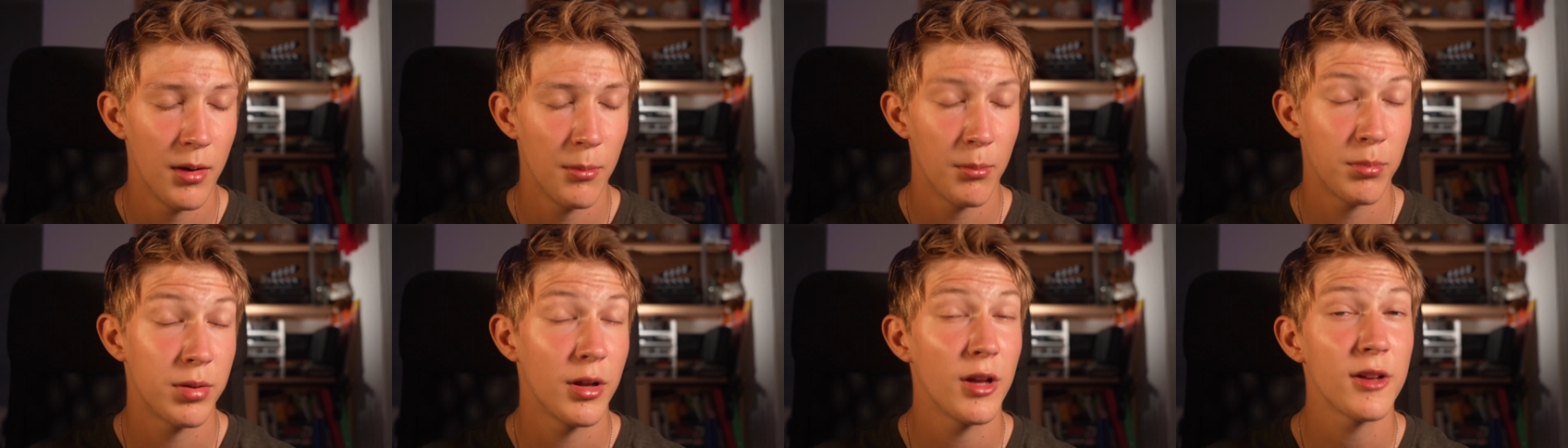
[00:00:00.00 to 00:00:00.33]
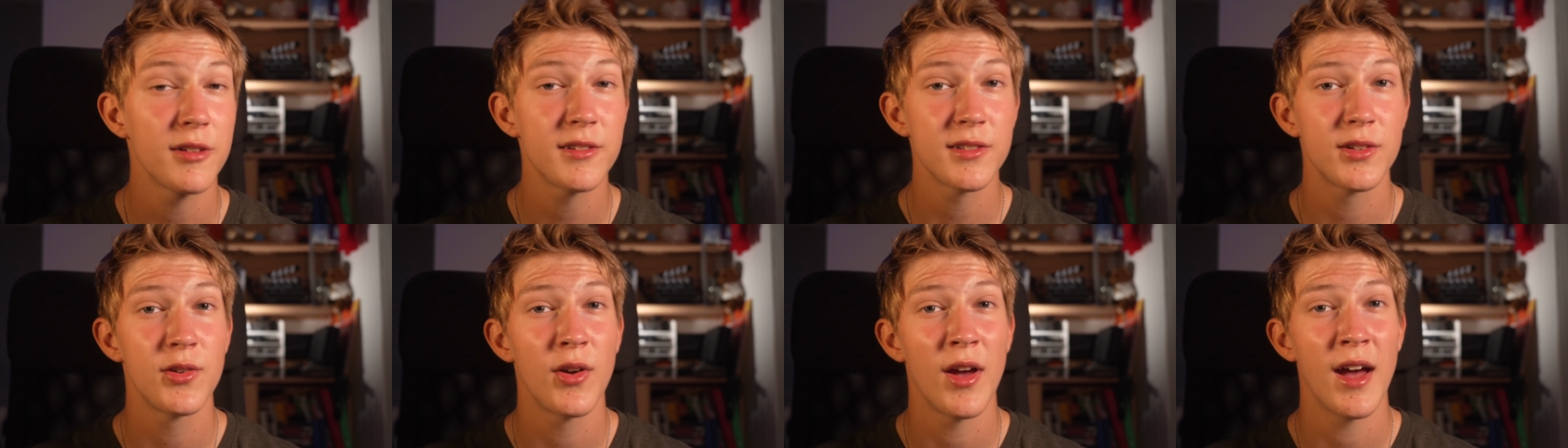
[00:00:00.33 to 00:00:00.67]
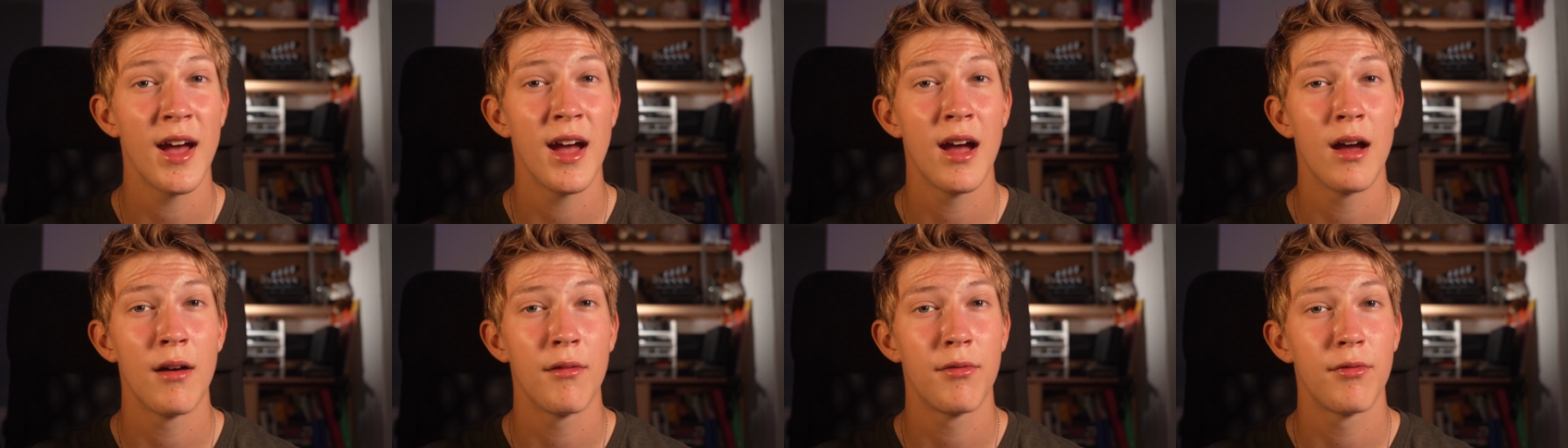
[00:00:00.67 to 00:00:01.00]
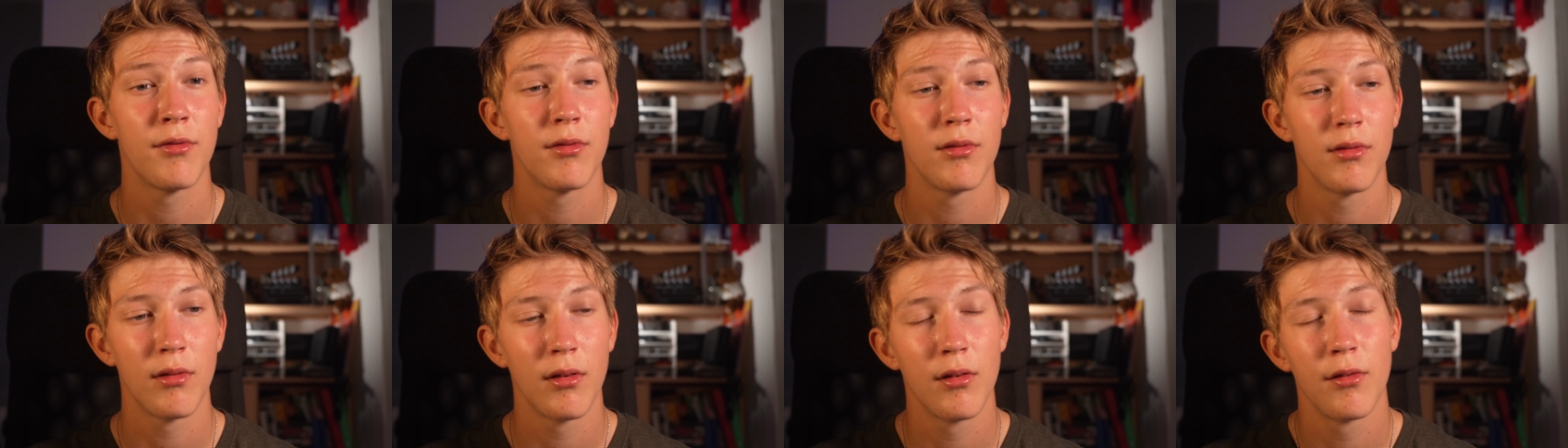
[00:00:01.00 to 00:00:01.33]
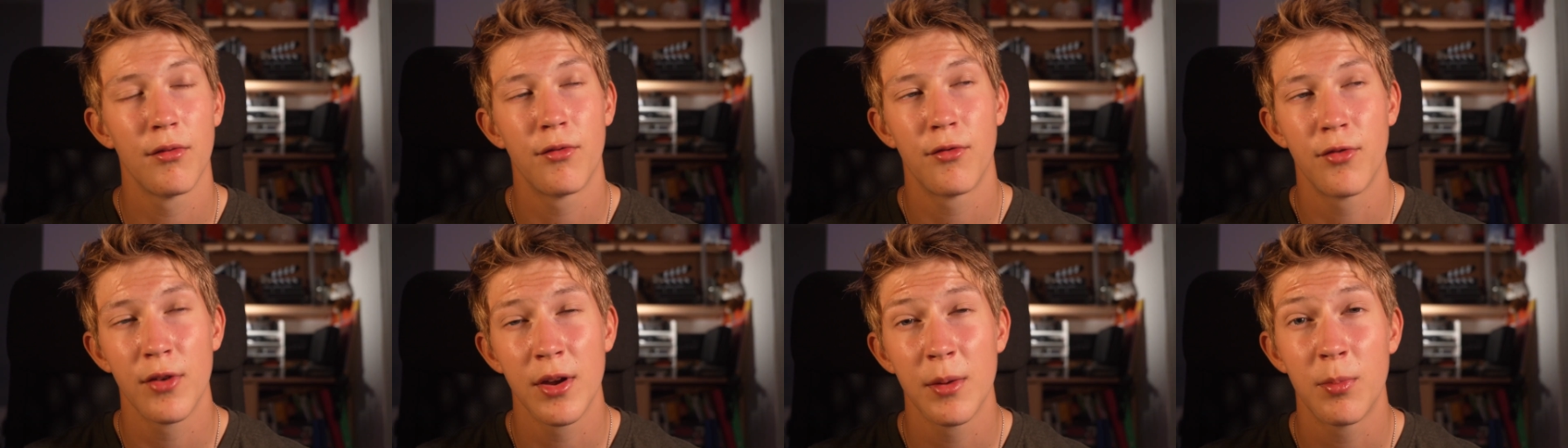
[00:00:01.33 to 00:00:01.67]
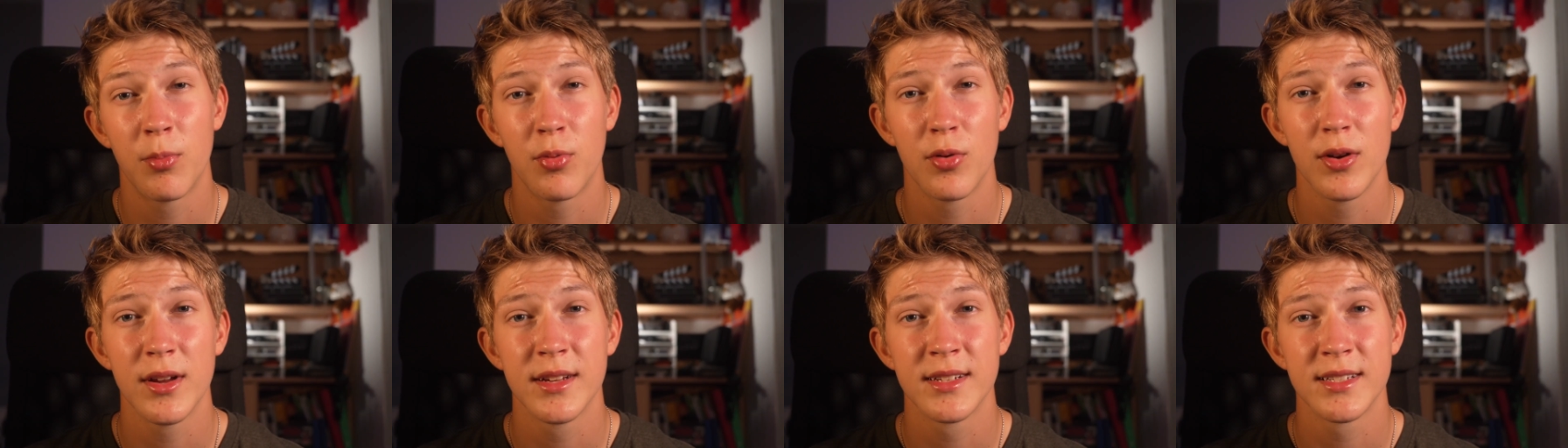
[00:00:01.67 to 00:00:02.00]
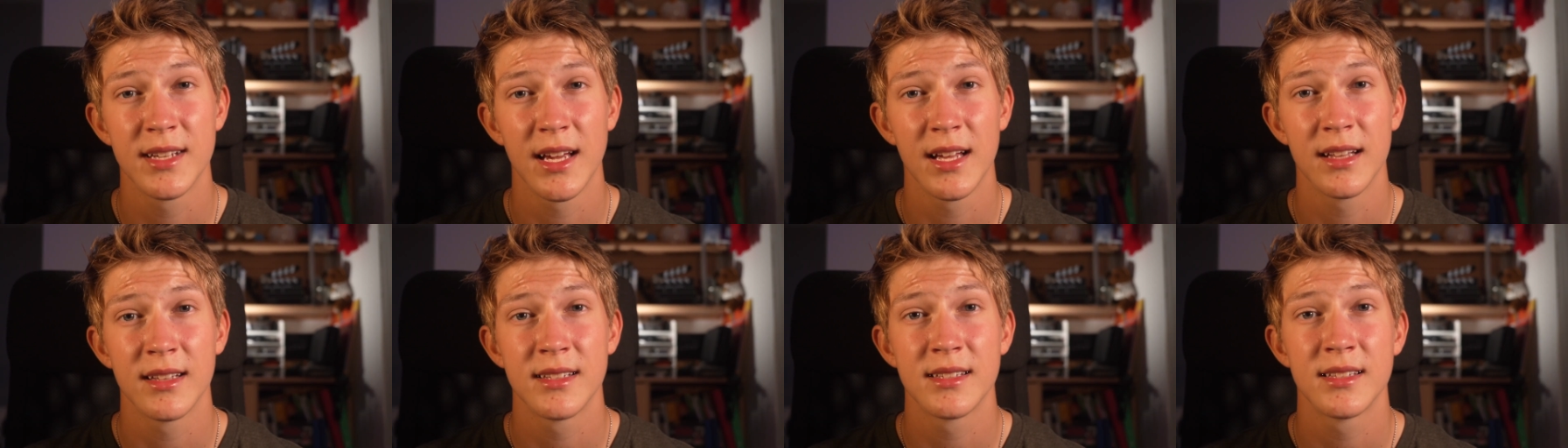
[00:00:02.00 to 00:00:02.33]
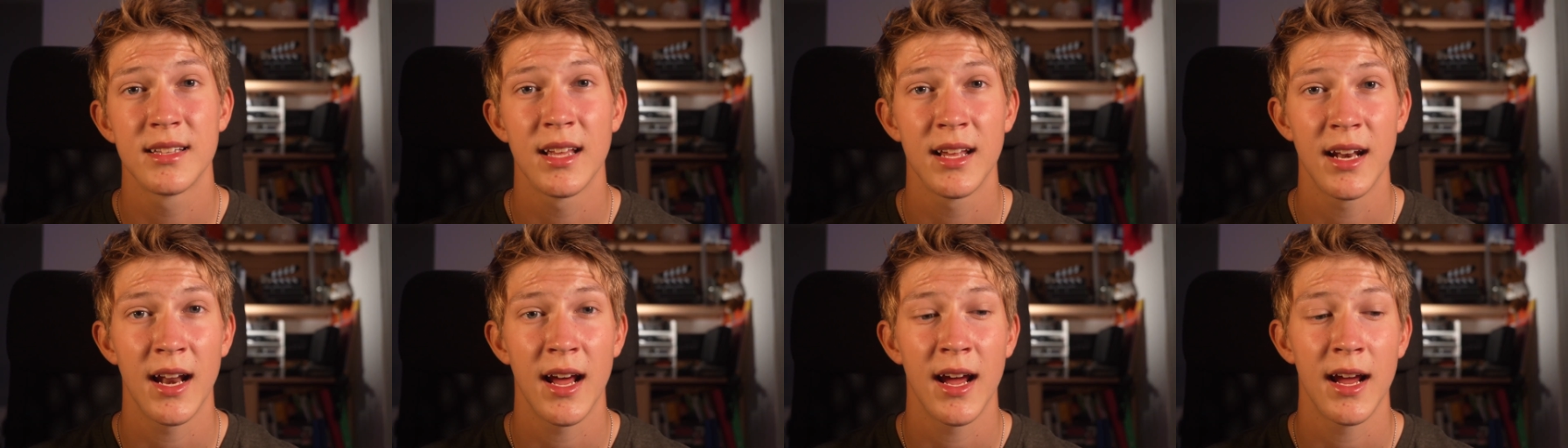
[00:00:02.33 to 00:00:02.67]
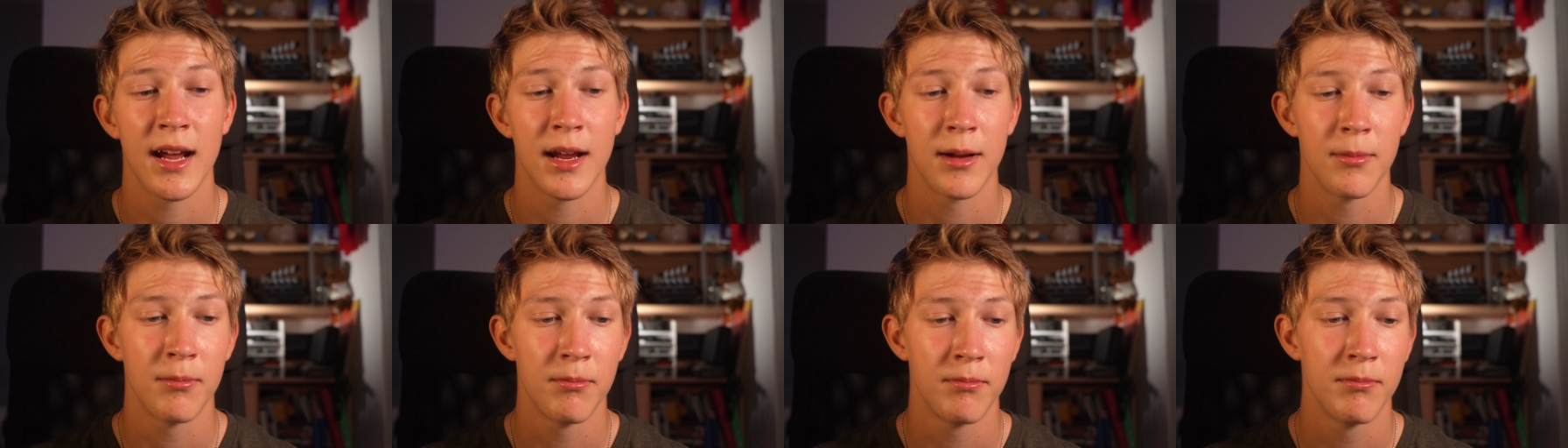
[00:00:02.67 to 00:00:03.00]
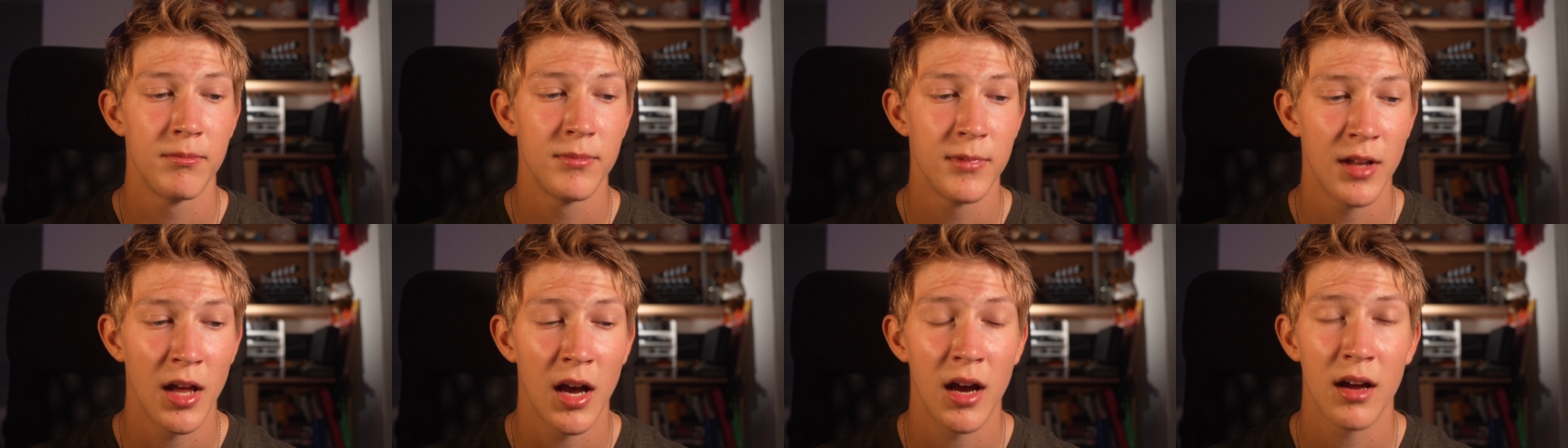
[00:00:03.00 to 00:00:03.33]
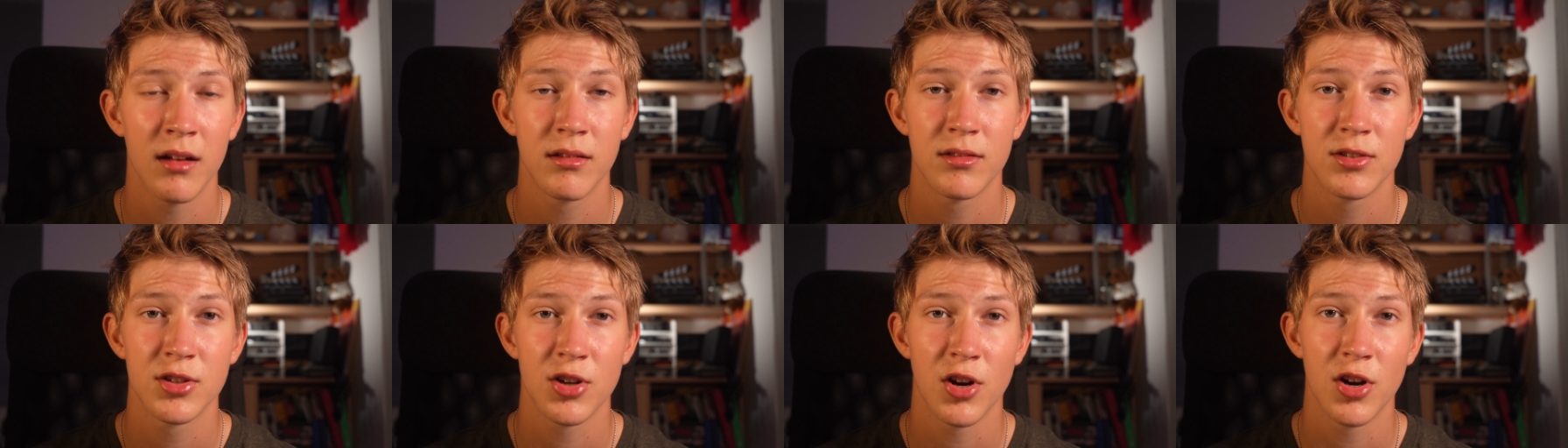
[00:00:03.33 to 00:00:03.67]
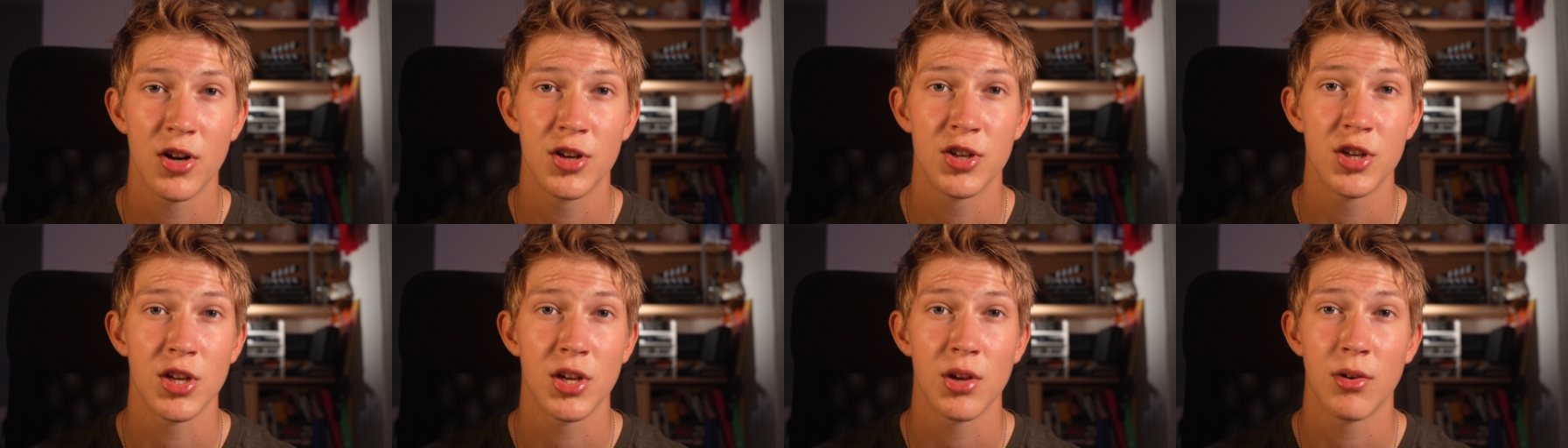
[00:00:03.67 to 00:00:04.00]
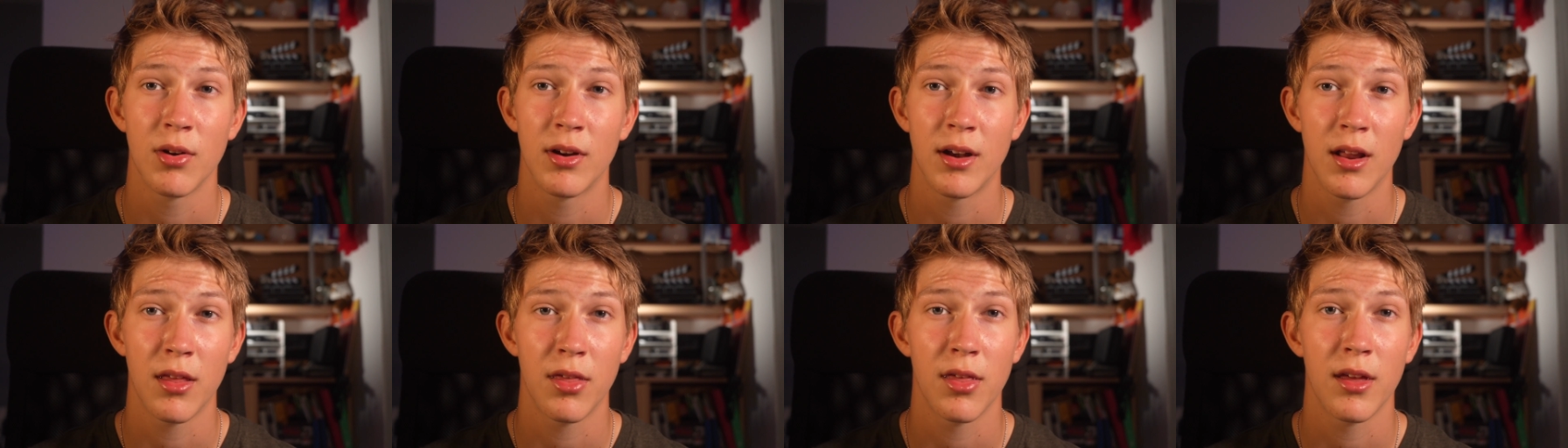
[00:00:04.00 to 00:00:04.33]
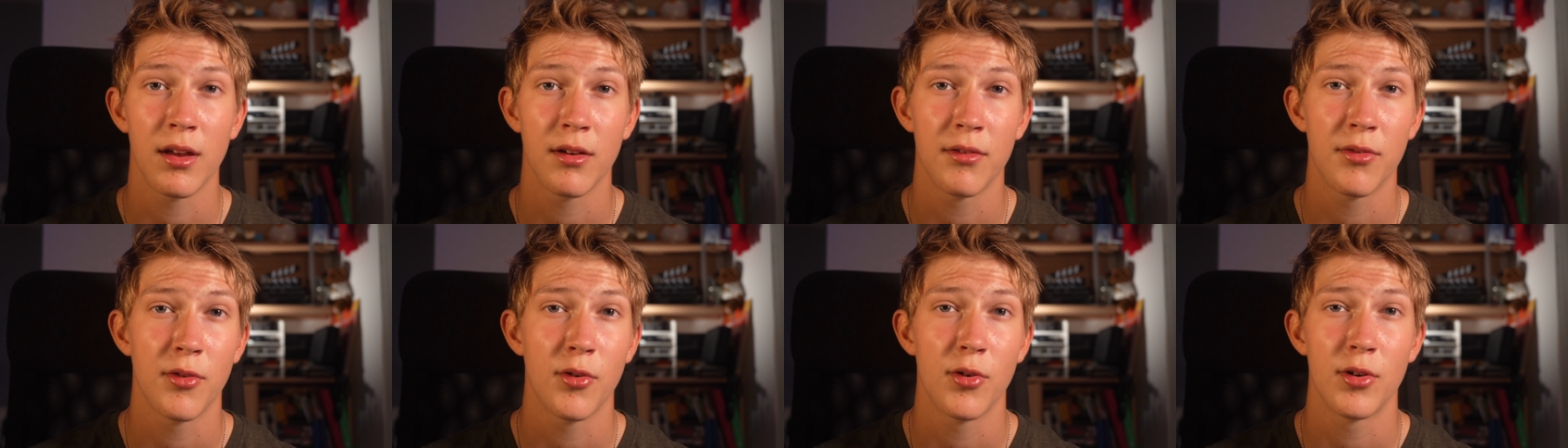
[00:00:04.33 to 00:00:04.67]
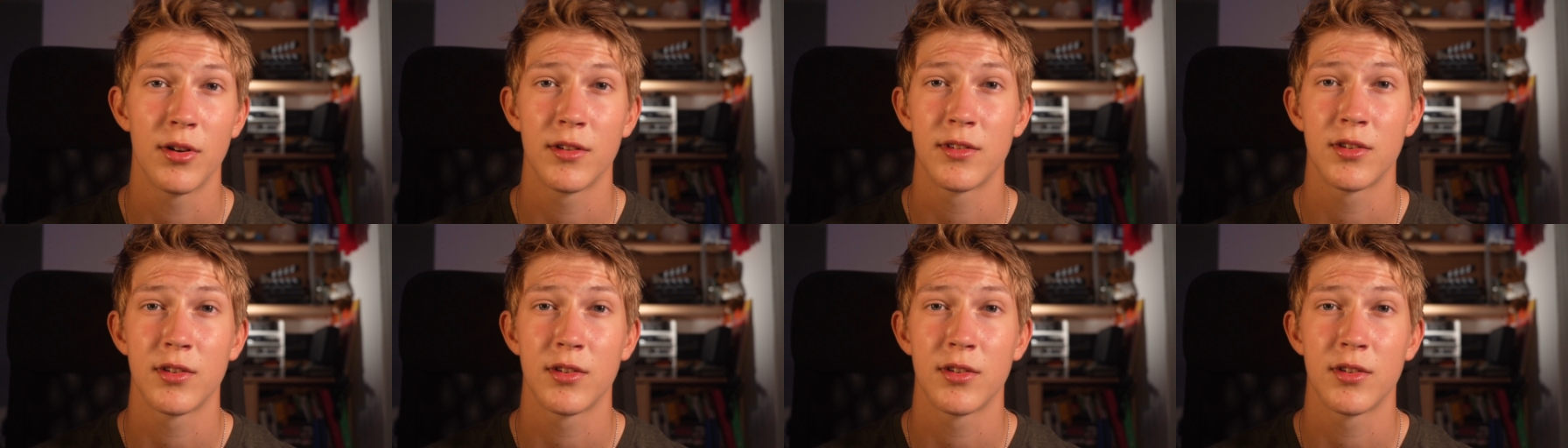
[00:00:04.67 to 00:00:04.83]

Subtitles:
Plus, you have free presets that I am not charging you anything for,